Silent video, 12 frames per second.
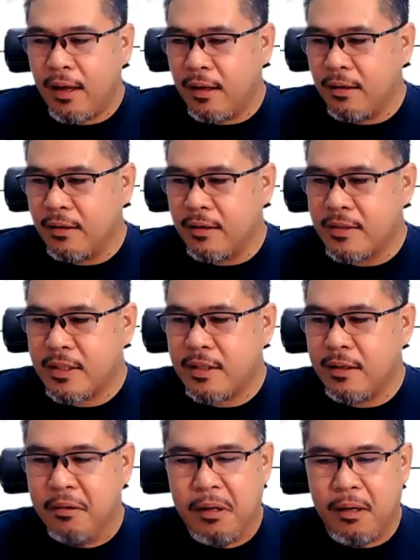and
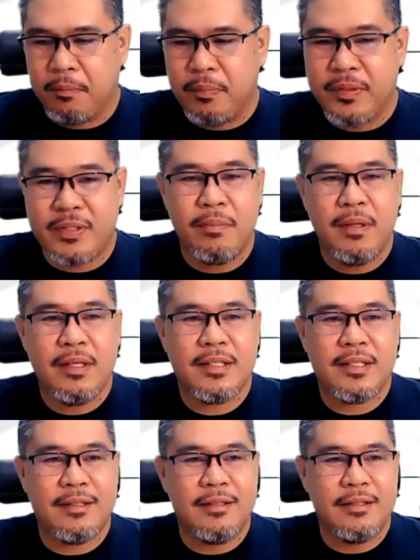
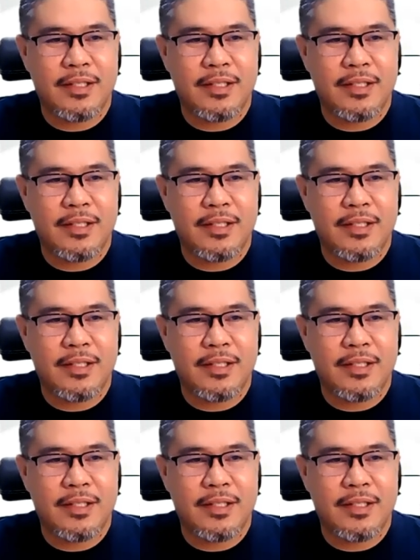pessimist,